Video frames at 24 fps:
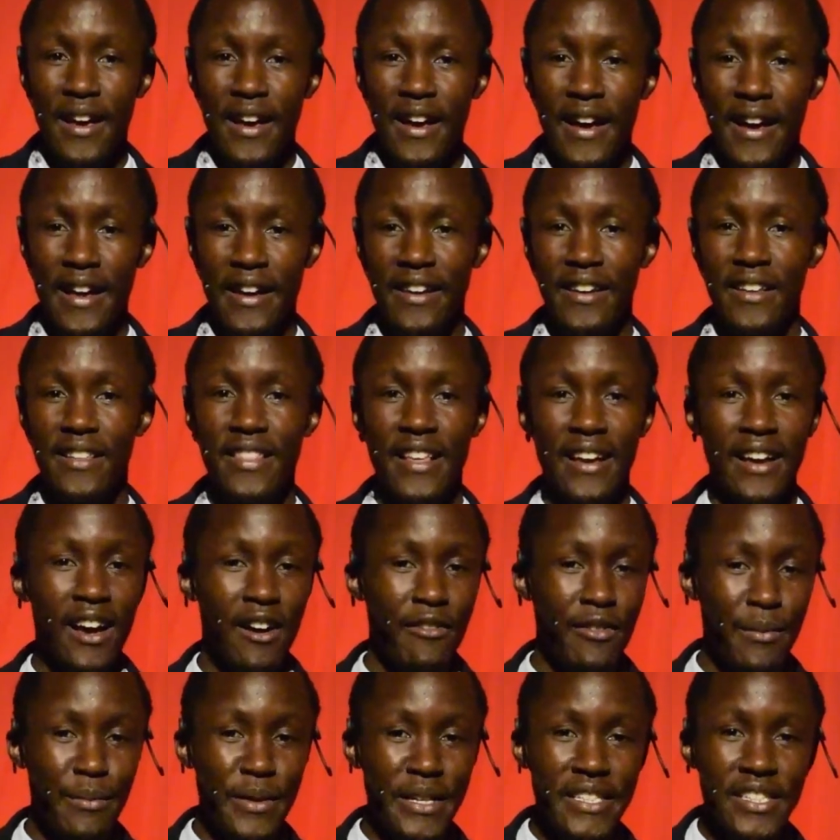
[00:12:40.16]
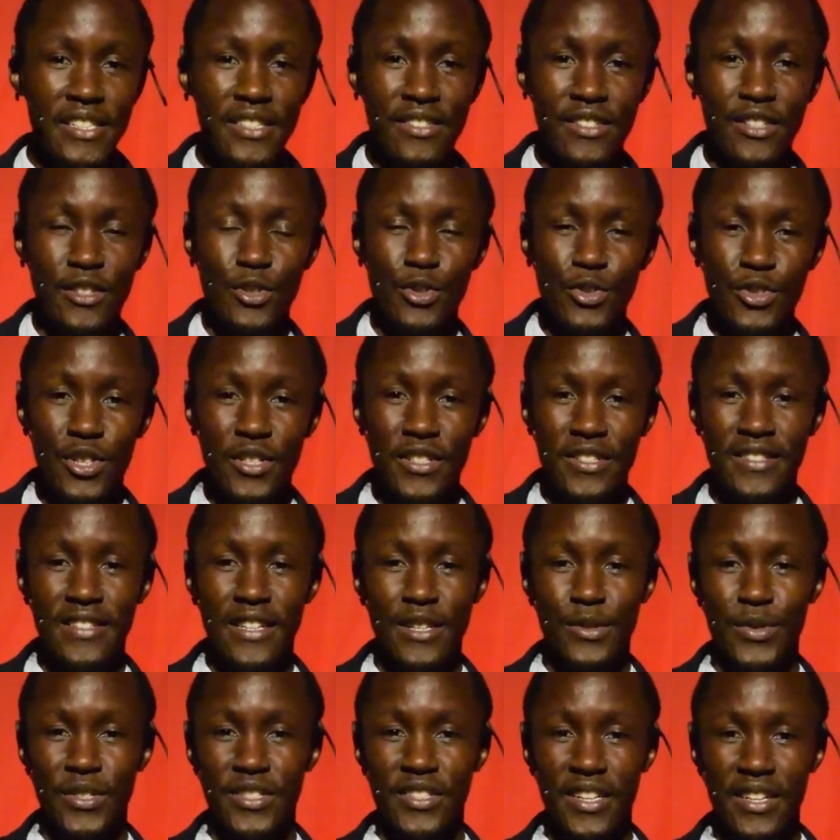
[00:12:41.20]
and the government institutions
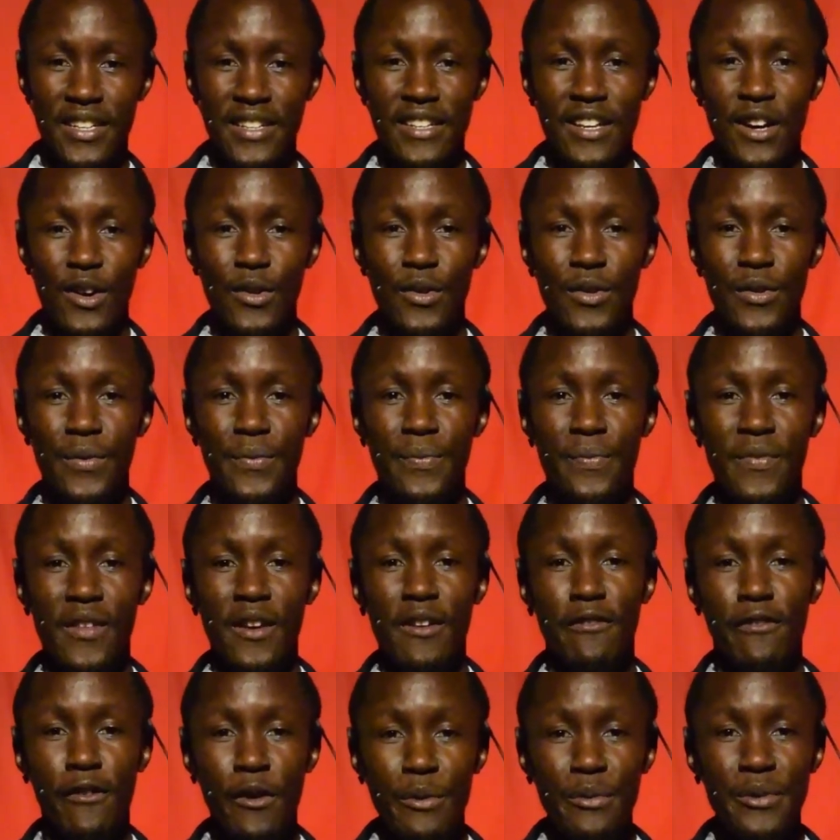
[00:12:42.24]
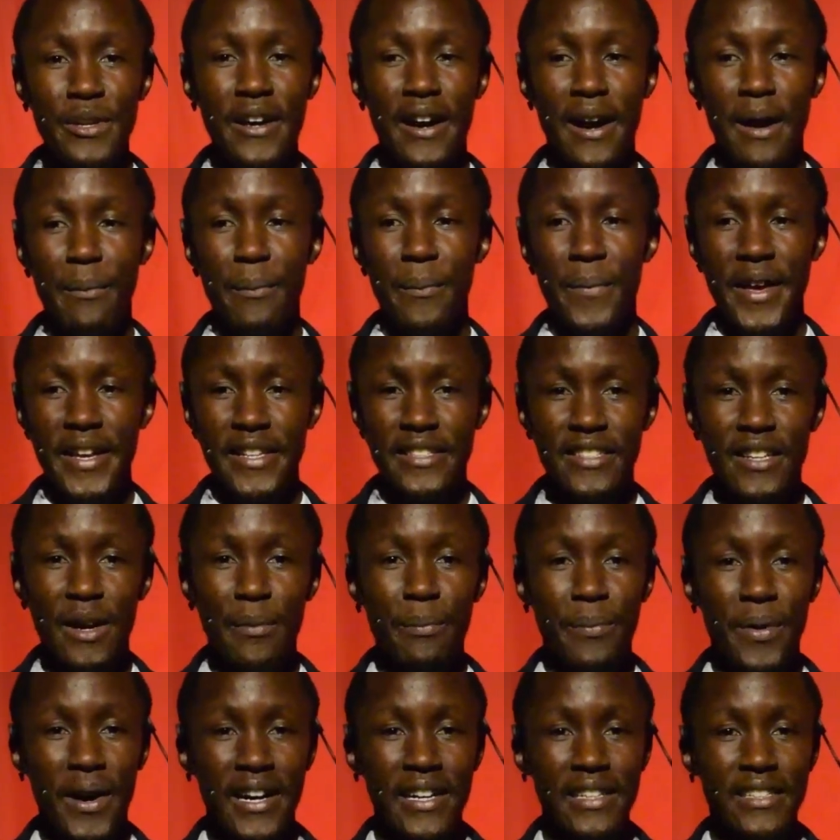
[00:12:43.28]
that were shut down formed a major
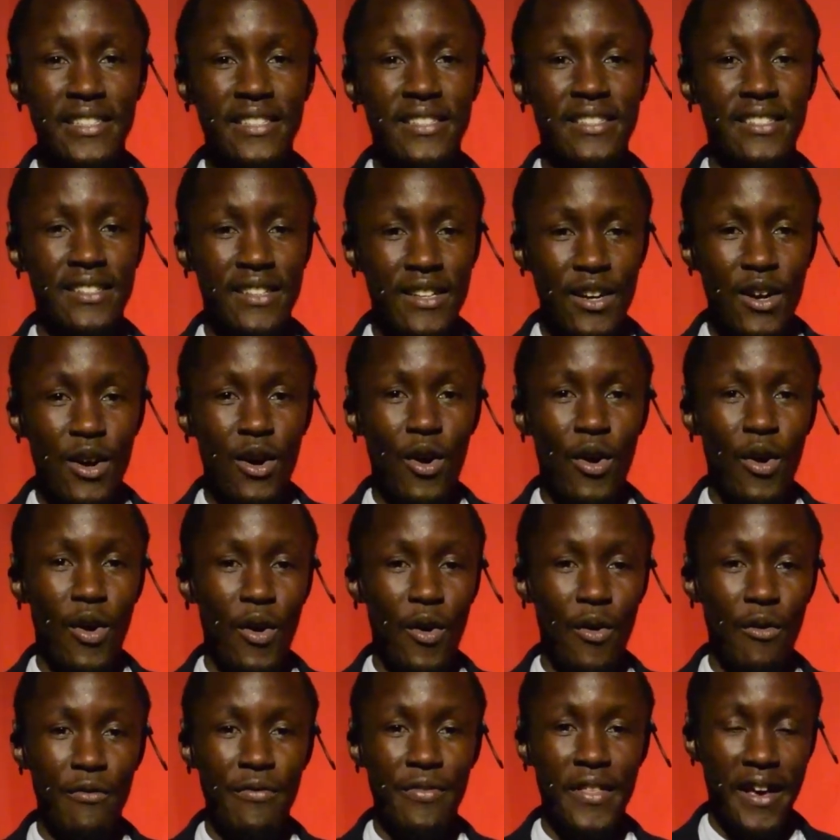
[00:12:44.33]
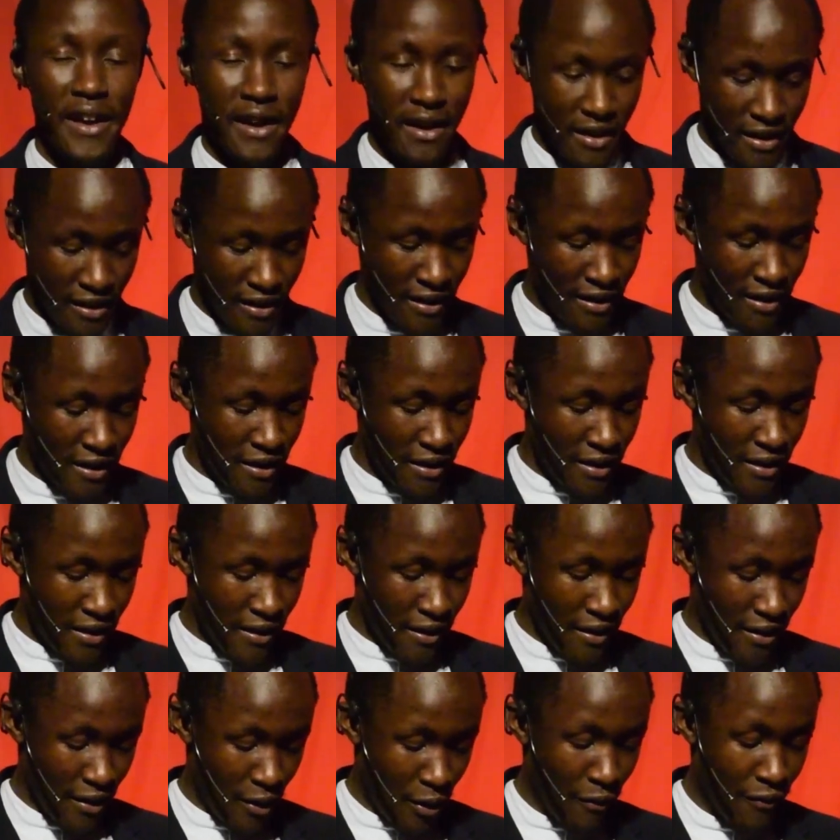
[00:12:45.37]
part of their
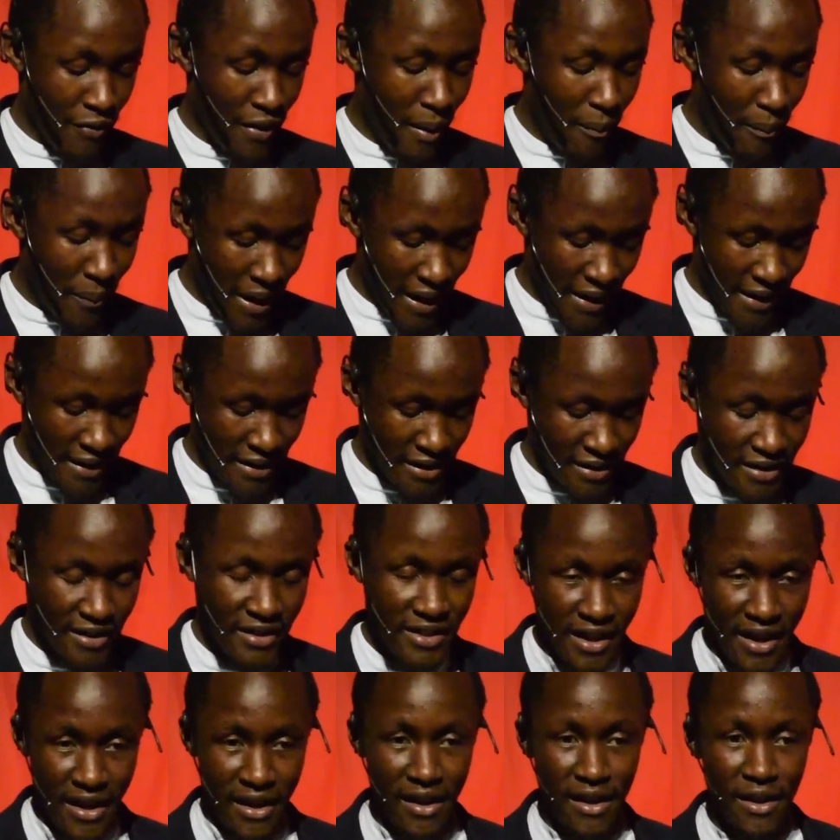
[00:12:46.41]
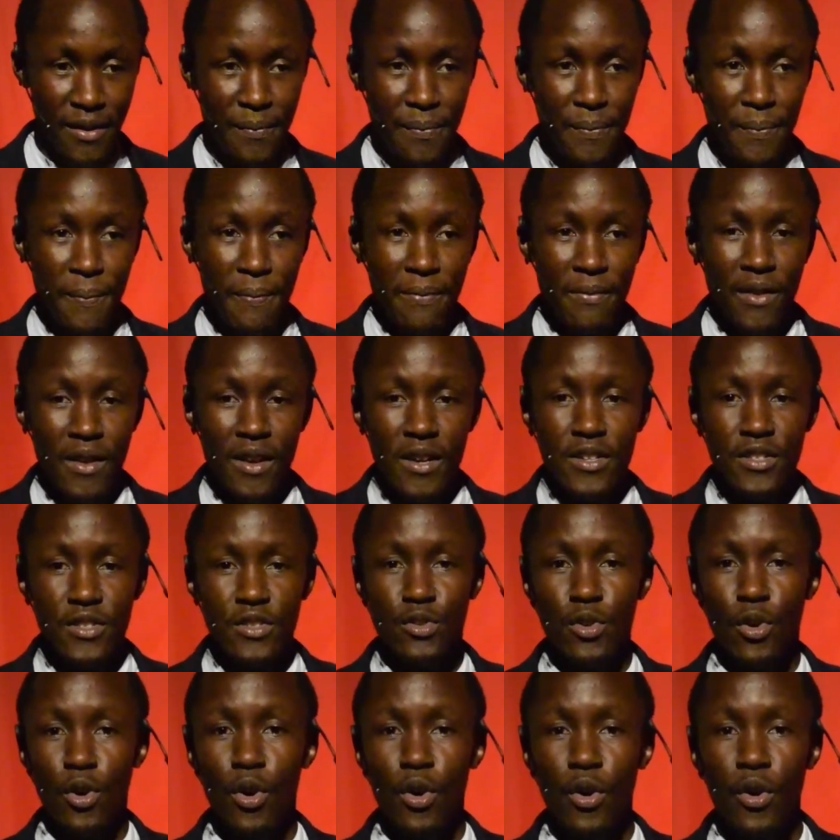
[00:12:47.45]
market share.
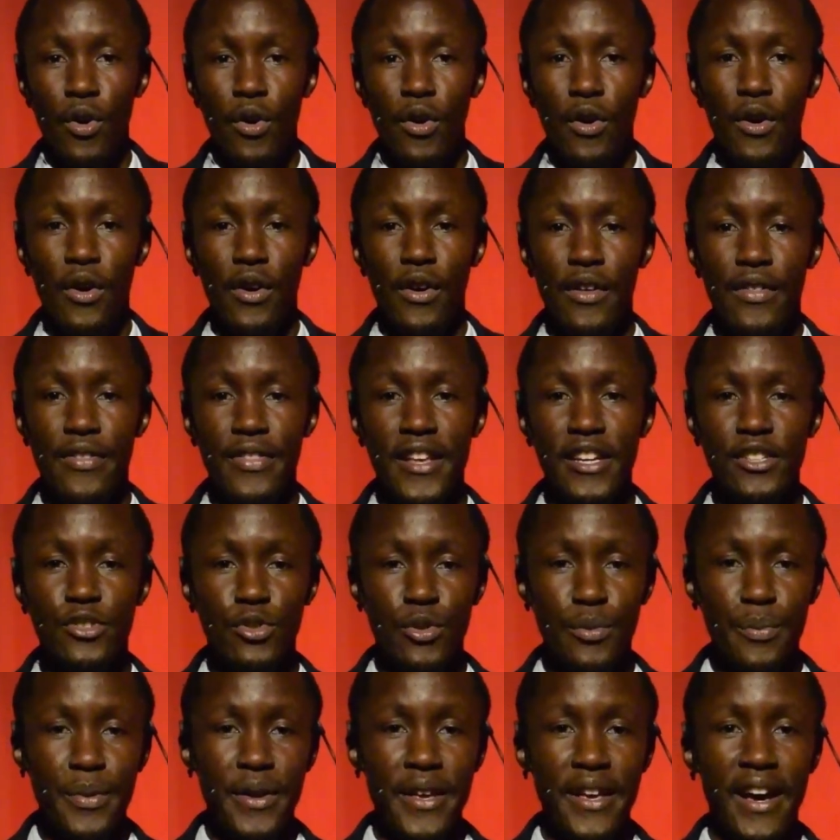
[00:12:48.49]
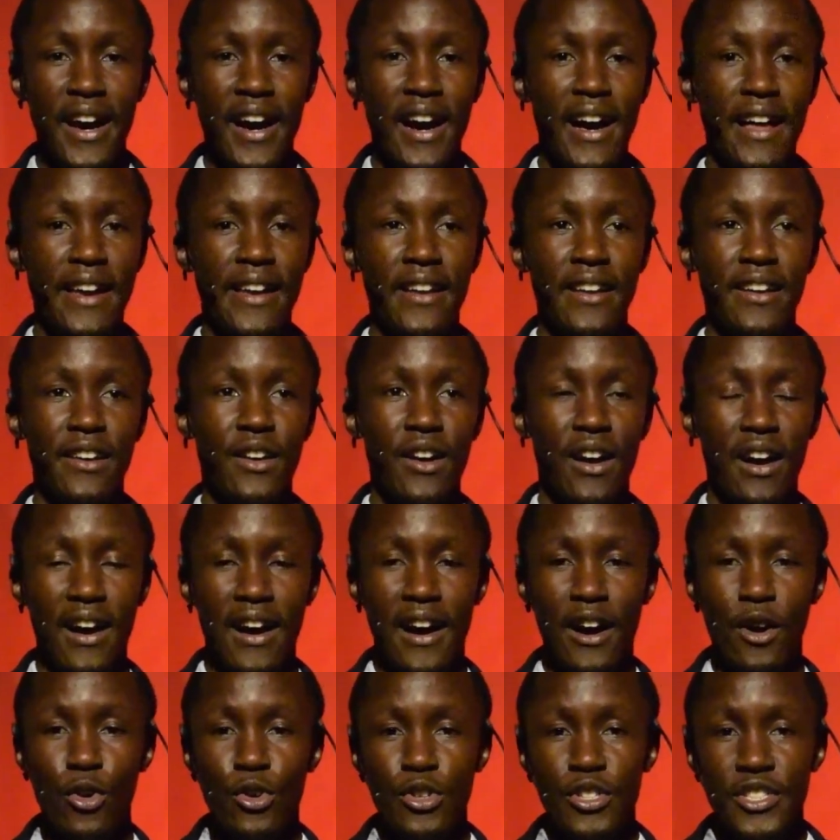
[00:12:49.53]
So there should be
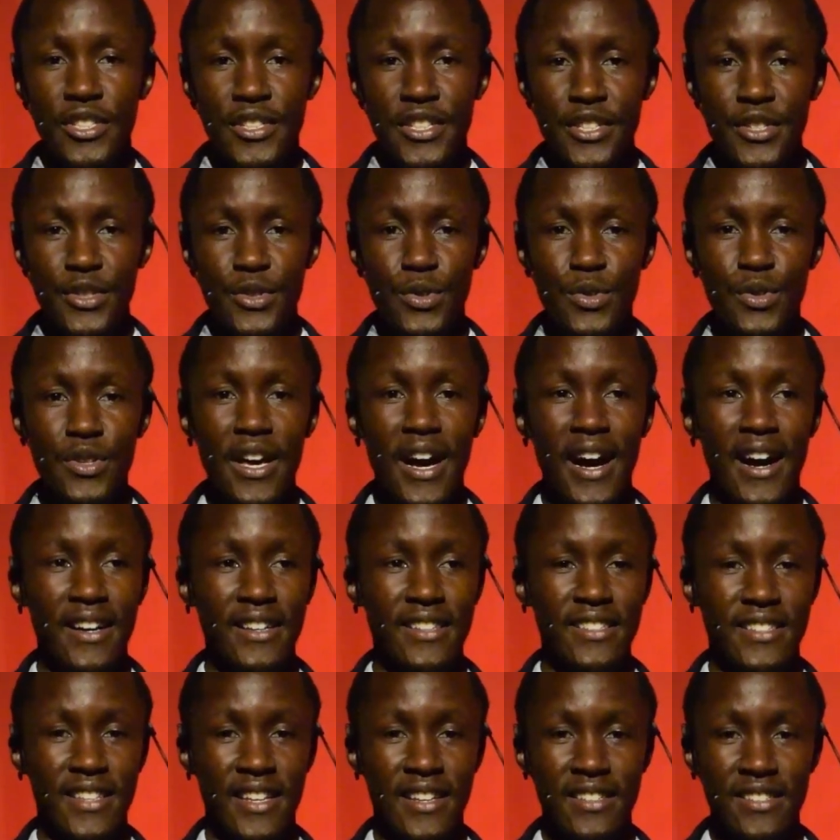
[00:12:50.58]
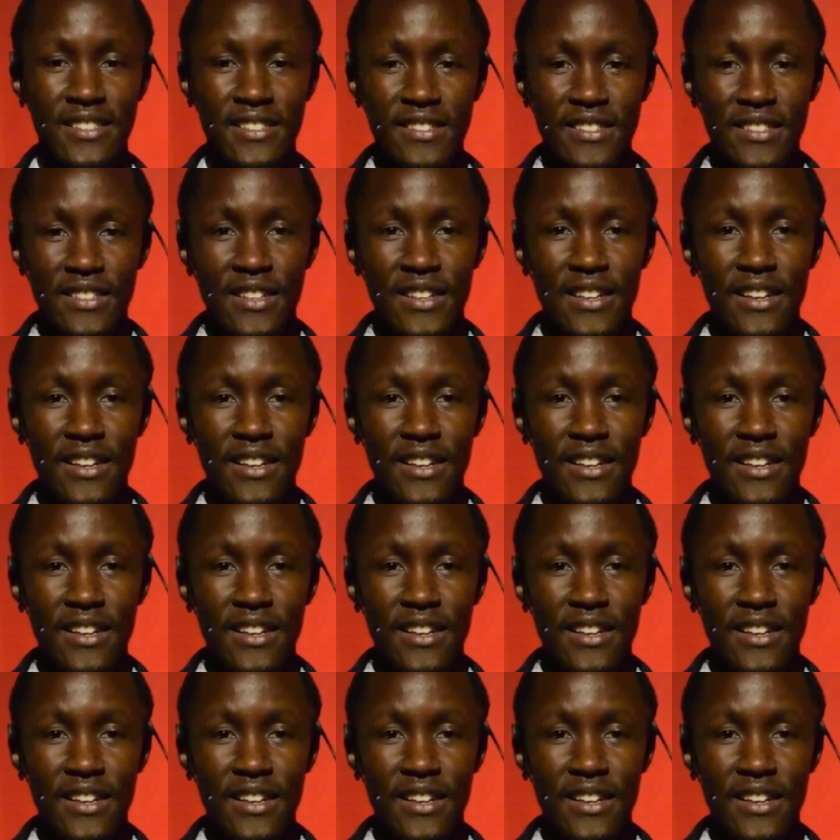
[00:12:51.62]
a continued access,